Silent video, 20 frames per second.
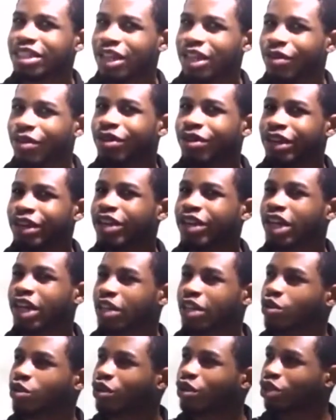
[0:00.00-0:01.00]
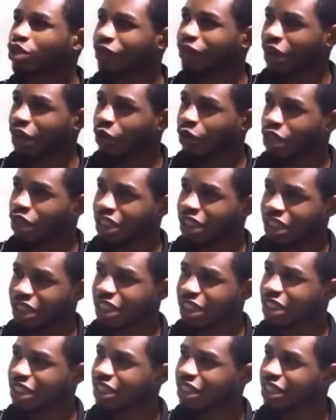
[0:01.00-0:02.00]
Okay, so which of the
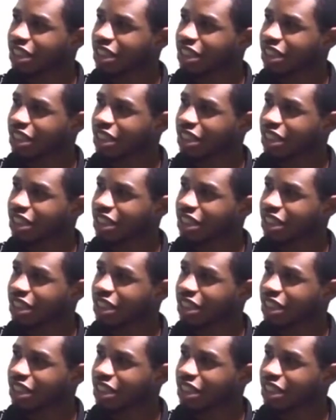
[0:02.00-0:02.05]
courses?